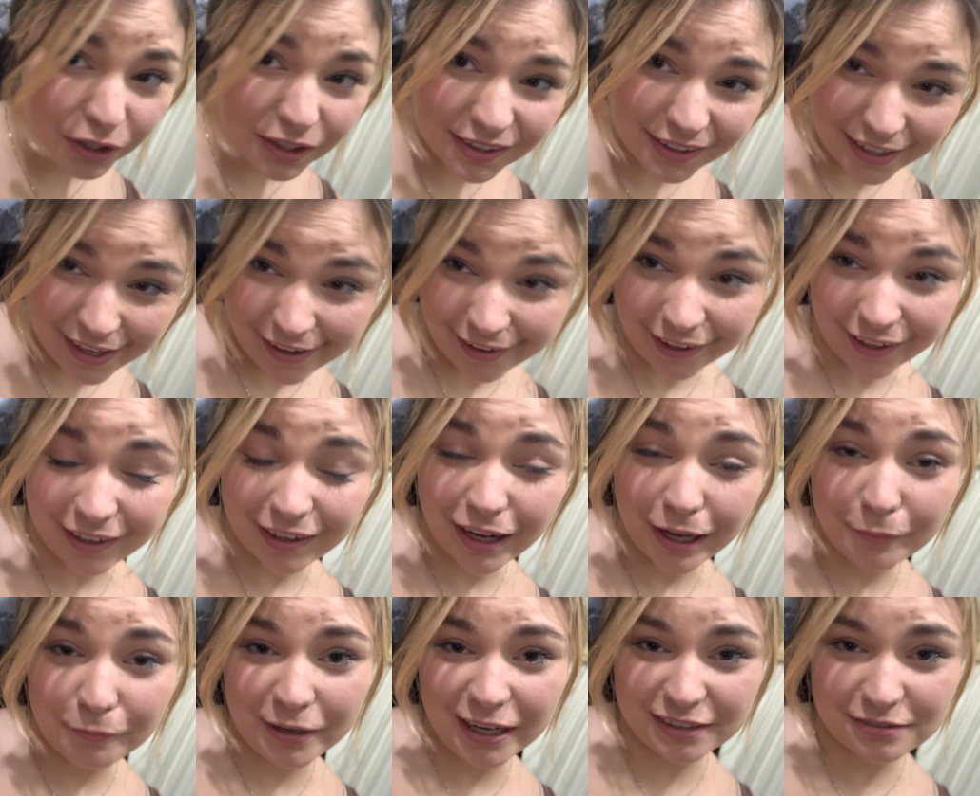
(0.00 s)
that,
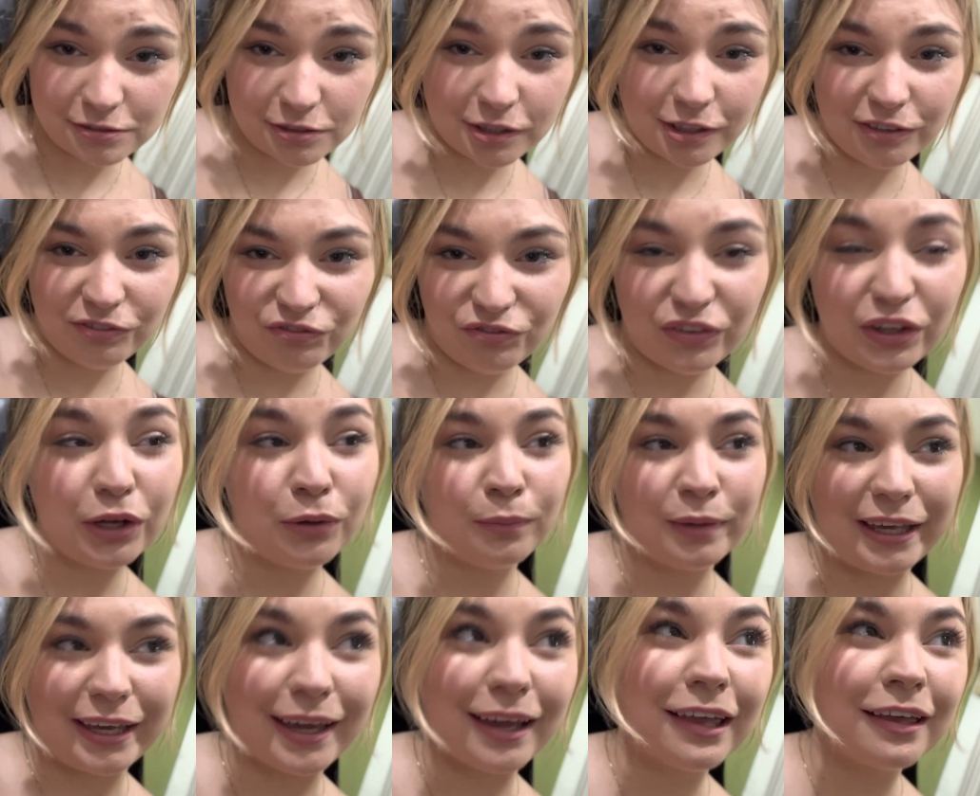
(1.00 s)
I'm actually
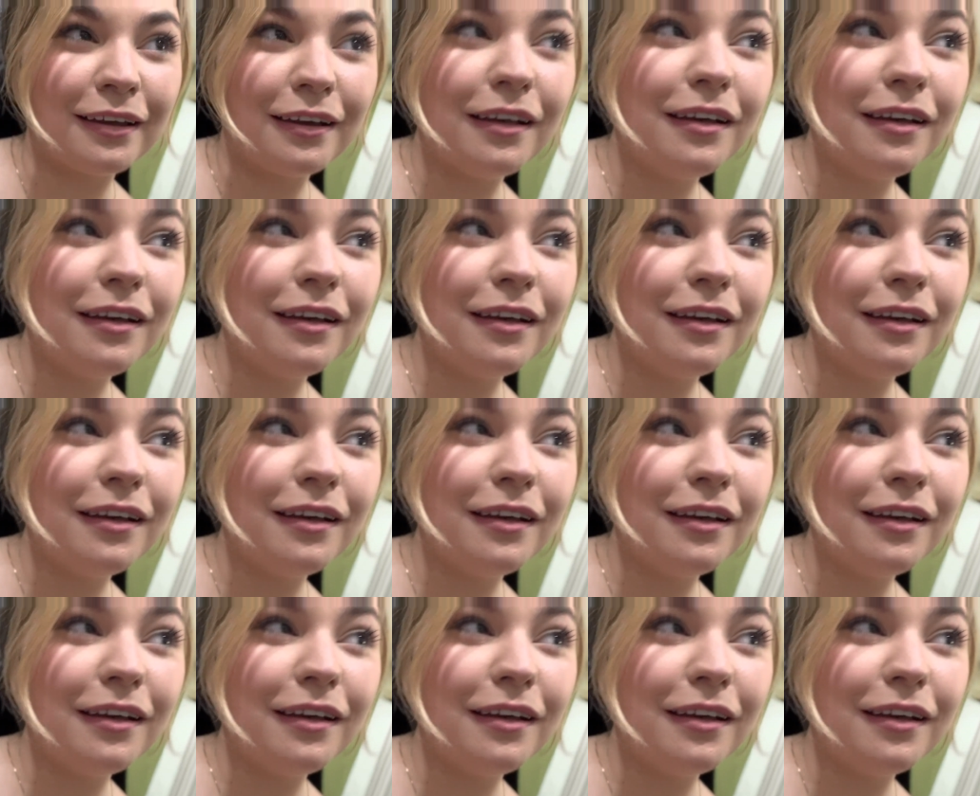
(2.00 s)
filming